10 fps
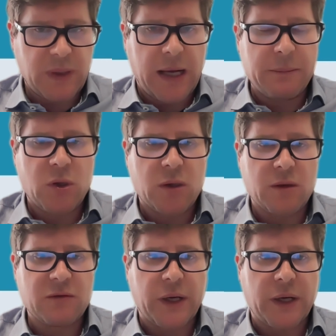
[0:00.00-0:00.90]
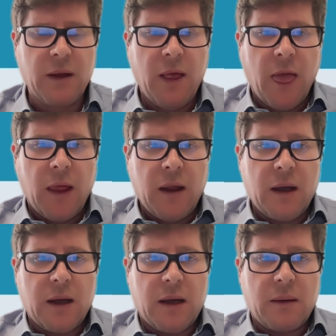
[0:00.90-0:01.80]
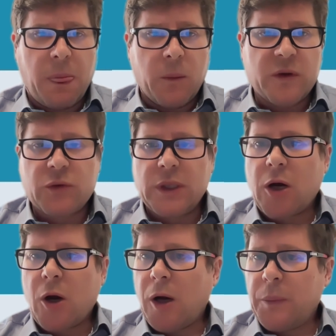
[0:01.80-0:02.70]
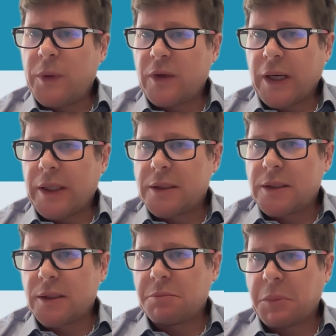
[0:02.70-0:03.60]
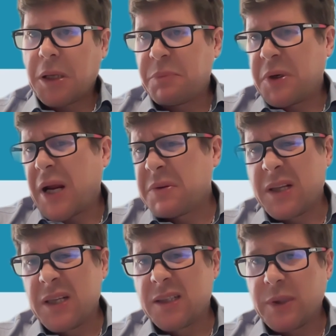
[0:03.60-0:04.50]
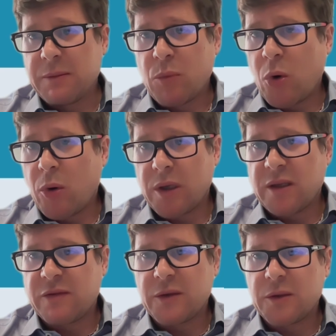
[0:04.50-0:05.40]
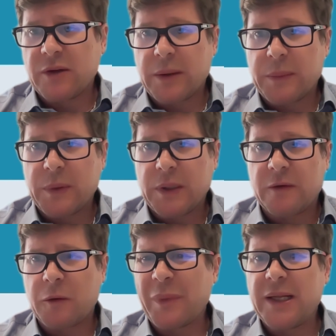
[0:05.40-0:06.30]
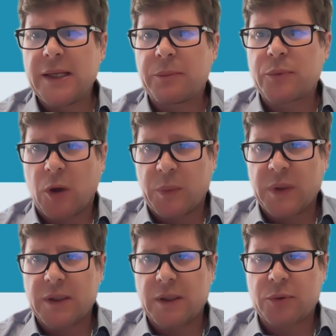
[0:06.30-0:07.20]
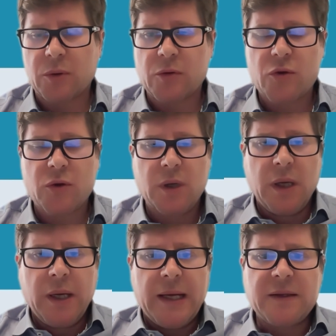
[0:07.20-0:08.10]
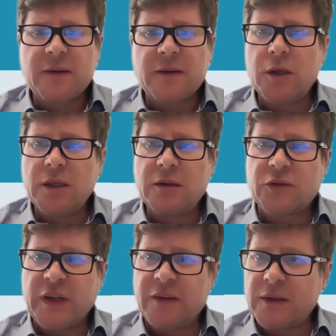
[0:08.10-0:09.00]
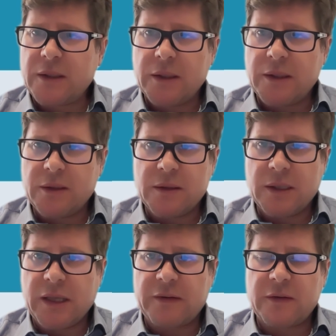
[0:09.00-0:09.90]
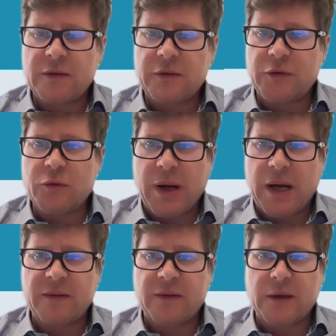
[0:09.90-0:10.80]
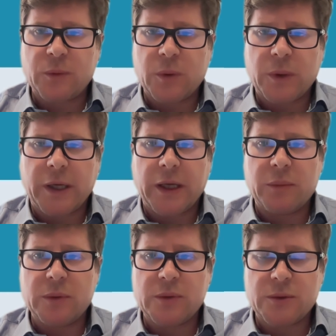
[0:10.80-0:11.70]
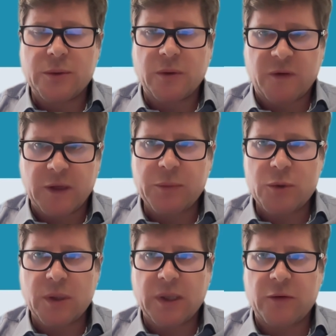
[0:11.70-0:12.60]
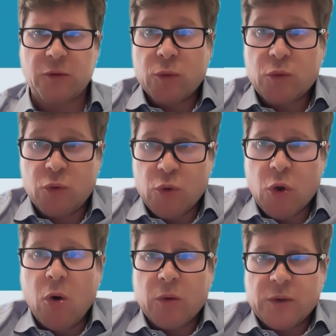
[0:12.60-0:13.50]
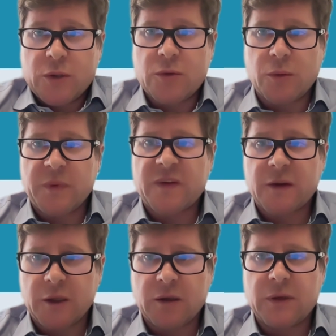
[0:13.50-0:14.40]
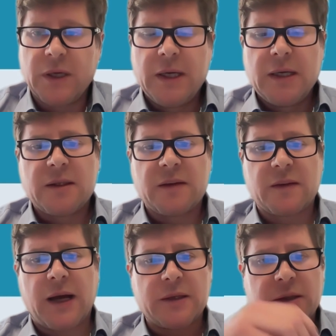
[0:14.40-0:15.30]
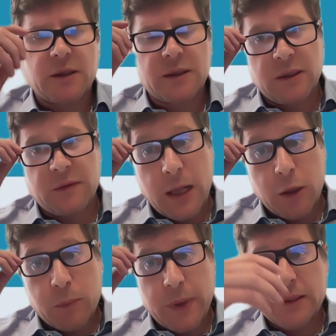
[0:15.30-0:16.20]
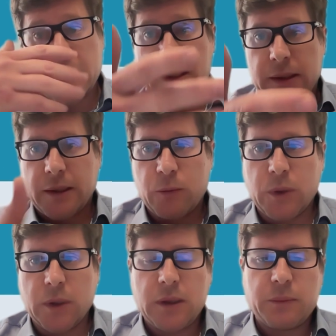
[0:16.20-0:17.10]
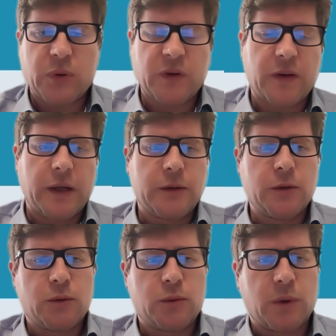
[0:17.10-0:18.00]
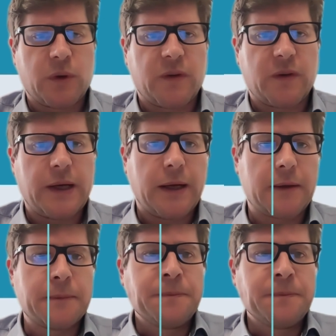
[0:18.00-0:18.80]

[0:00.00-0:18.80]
I'm covering, was really copyright and perhaps a little bit more in the field of IP. So mainly a property approach. It is only recently in the last few months that we were able to conceptualize, to note, to observe this other development that I will present you towards the end.